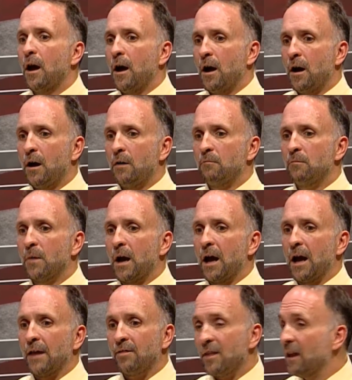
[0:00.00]

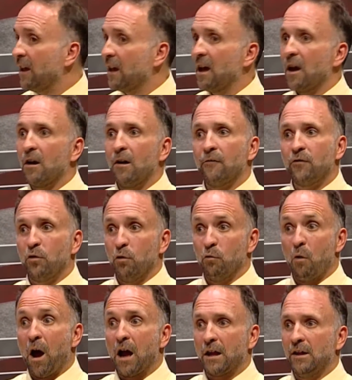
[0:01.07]
I think it got off to a
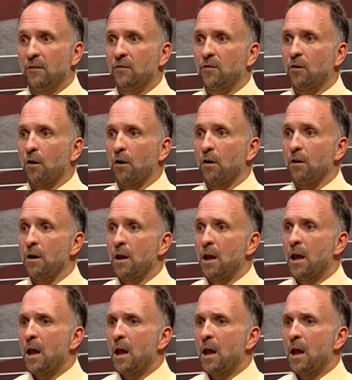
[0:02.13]
rocky start.